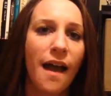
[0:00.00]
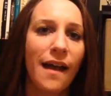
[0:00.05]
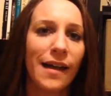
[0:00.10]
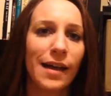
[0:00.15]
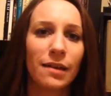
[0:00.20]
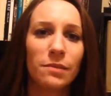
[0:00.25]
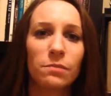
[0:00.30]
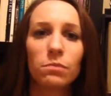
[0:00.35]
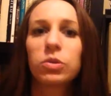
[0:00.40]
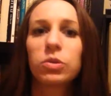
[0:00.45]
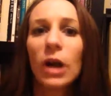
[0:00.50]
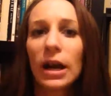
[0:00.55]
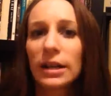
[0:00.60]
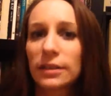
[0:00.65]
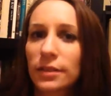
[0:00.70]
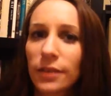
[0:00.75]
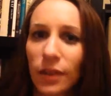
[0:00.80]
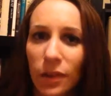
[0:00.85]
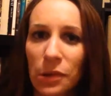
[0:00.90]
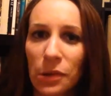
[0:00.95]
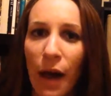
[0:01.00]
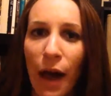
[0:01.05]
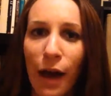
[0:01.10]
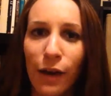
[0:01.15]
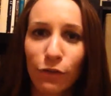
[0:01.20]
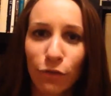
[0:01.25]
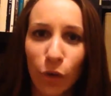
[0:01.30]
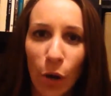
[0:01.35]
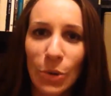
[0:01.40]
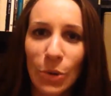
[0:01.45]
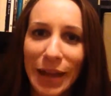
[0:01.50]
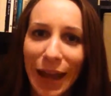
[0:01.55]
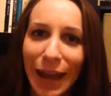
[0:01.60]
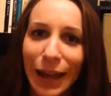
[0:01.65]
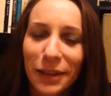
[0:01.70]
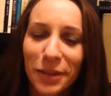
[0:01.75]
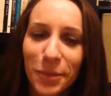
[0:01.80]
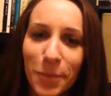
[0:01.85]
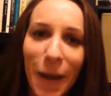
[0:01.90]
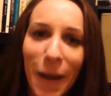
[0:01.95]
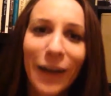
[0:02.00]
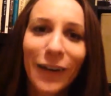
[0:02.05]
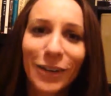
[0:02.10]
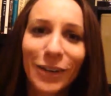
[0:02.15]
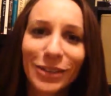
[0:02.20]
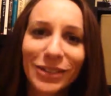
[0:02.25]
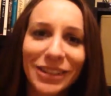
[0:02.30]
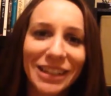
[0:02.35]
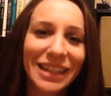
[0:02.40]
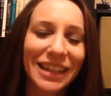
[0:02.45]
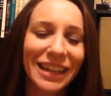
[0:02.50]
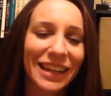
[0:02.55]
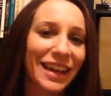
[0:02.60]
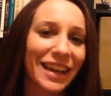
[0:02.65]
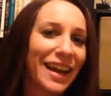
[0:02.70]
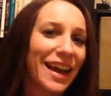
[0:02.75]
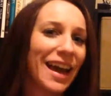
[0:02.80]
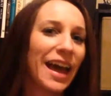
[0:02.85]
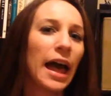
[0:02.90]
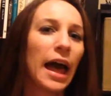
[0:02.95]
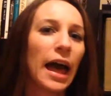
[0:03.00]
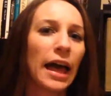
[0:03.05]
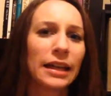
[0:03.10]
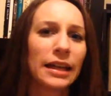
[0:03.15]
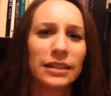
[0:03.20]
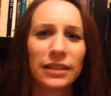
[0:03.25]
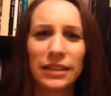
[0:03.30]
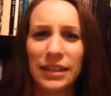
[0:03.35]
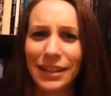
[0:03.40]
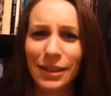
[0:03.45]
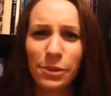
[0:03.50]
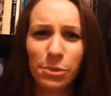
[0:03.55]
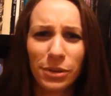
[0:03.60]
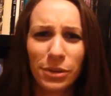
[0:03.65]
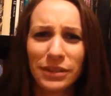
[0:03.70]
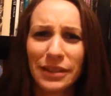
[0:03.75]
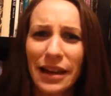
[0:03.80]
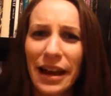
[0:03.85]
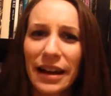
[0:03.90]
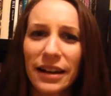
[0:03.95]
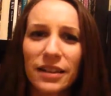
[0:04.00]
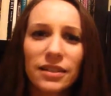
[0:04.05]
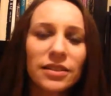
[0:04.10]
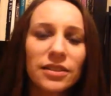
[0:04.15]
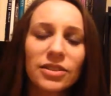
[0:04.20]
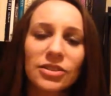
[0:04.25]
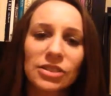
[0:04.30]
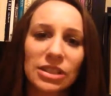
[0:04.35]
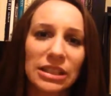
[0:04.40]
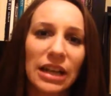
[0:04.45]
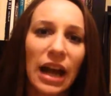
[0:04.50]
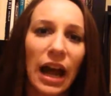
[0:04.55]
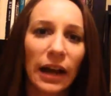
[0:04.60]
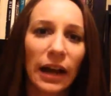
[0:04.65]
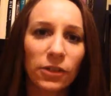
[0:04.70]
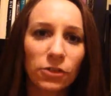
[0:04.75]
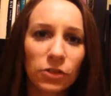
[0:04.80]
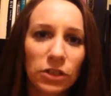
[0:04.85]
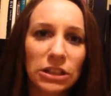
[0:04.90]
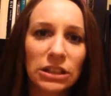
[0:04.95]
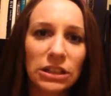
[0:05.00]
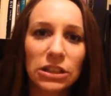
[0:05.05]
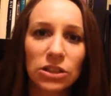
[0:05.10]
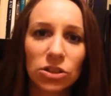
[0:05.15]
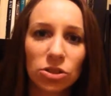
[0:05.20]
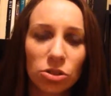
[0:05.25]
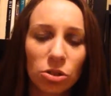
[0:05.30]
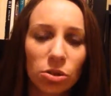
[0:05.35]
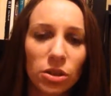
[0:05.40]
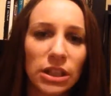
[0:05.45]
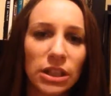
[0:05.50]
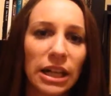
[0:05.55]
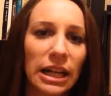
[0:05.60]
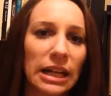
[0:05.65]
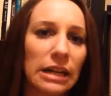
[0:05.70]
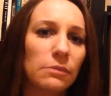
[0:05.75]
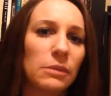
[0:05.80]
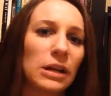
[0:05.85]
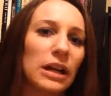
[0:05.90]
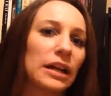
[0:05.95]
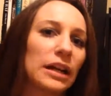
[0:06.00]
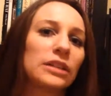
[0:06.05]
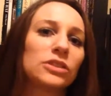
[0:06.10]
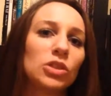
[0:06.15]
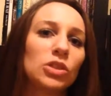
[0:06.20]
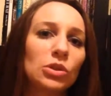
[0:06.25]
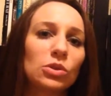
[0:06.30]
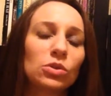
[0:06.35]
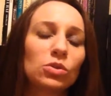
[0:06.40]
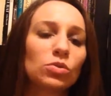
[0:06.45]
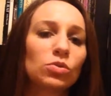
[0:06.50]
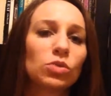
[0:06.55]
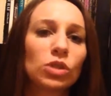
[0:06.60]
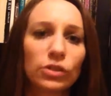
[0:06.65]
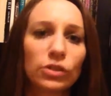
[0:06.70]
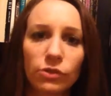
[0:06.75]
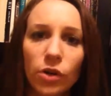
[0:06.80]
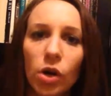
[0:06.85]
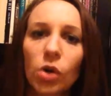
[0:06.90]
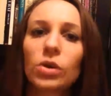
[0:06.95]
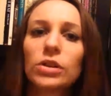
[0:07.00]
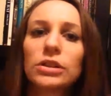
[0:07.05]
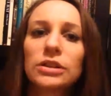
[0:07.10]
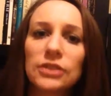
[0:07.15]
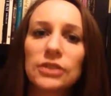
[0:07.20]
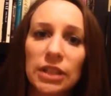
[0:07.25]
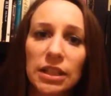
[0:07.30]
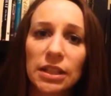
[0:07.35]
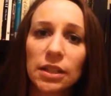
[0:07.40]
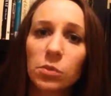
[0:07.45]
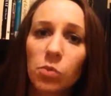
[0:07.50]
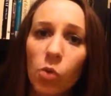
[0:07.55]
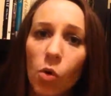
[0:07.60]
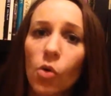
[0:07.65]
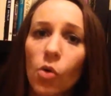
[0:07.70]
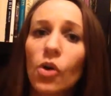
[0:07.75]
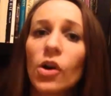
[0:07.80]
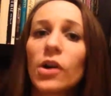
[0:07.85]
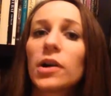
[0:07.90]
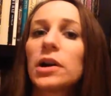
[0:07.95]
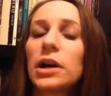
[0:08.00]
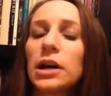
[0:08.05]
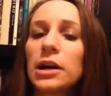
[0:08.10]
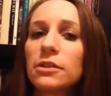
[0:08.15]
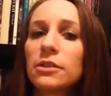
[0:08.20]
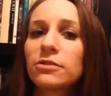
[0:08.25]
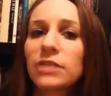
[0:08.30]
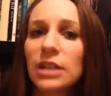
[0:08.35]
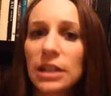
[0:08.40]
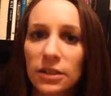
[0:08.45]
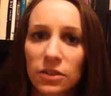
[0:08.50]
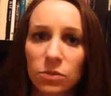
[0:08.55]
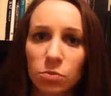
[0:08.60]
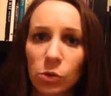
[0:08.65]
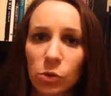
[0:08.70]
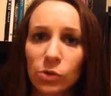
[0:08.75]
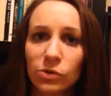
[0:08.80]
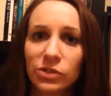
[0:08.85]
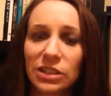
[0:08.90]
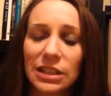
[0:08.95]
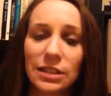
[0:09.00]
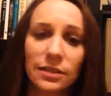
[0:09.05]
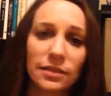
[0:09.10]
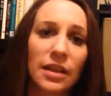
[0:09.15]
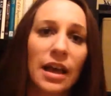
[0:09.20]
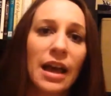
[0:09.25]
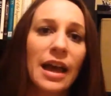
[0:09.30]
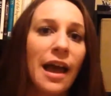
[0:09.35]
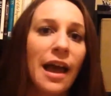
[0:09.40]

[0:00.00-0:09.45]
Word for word: and plus a lot of cocaine apparently. And he was excellent. I really enjoyed him, and I do look forward to seeing more of his movies.